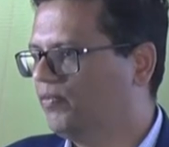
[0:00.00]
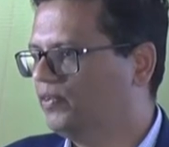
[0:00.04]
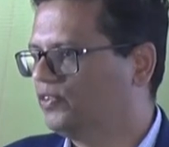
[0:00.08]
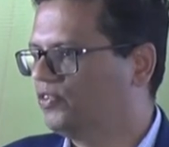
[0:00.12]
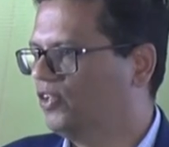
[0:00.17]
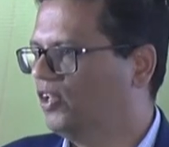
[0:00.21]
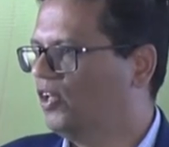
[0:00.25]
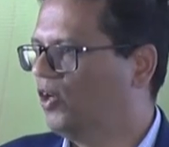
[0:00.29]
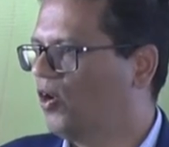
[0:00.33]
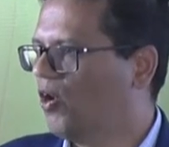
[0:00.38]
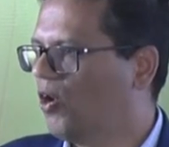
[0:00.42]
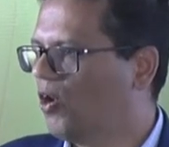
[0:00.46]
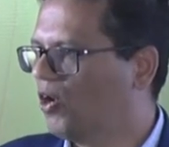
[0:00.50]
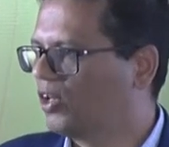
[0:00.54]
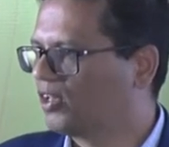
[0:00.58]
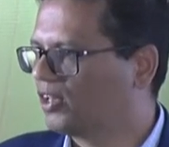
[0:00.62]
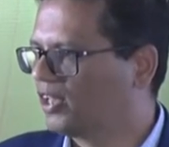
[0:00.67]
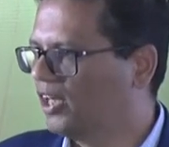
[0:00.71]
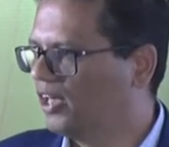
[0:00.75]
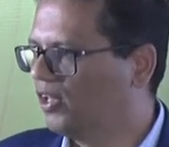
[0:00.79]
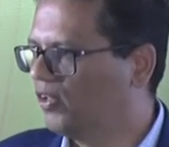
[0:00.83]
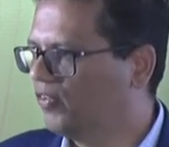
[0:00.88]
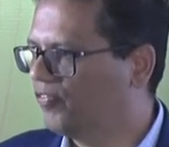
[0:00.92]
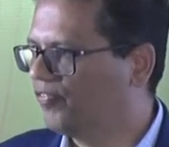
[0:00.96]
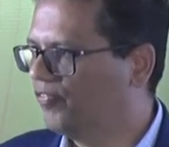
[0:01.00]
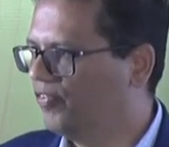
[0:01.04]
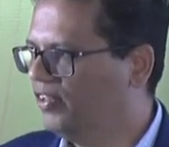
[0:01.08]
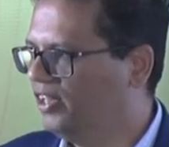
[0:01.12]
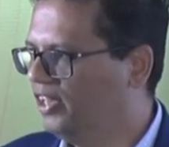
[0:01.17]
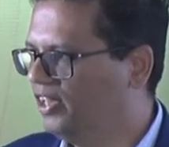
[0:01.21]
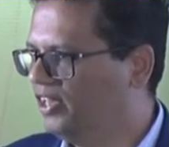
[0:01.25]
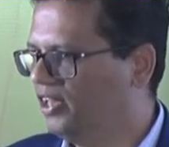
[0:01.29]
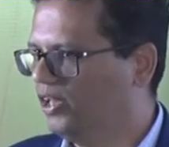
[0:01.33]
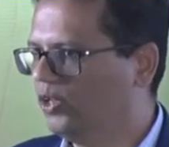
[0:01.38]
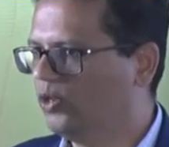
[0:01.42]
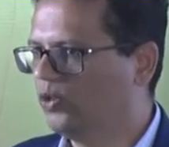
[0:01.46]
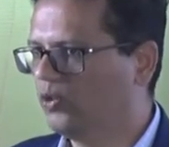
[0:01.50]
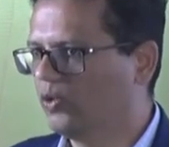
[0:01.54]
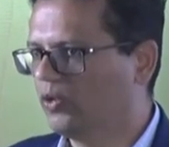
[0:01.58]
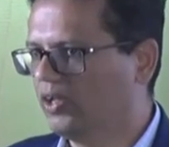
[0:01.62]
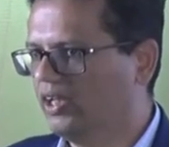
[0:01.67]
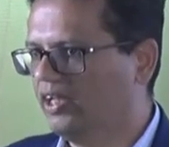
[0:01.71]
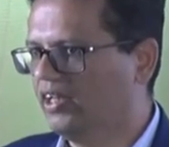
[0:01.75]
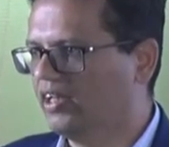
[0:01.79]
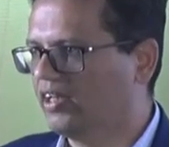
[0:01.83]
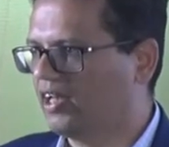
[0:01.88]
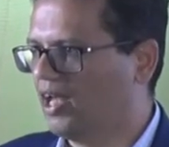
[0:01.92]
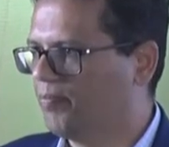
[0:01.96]
which will not kind of
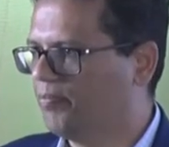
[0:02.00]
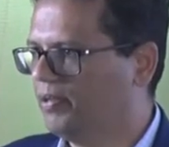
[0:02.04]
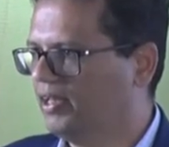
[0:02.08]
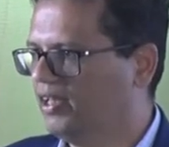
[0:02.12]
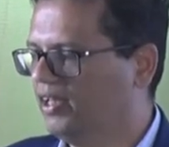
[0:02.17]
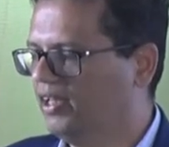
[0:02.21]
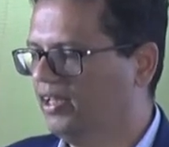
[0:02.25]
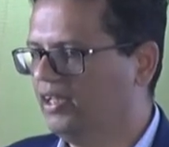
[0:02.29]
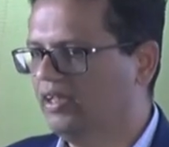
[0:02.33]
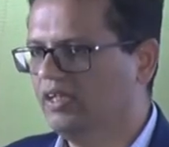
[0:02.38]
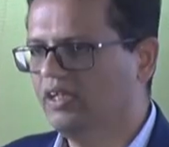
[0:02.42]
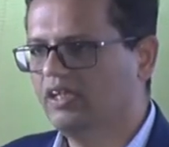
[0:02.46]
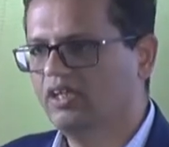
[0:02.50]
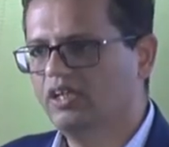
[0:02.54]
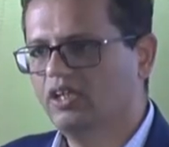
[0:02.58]
deteriorate rapidly,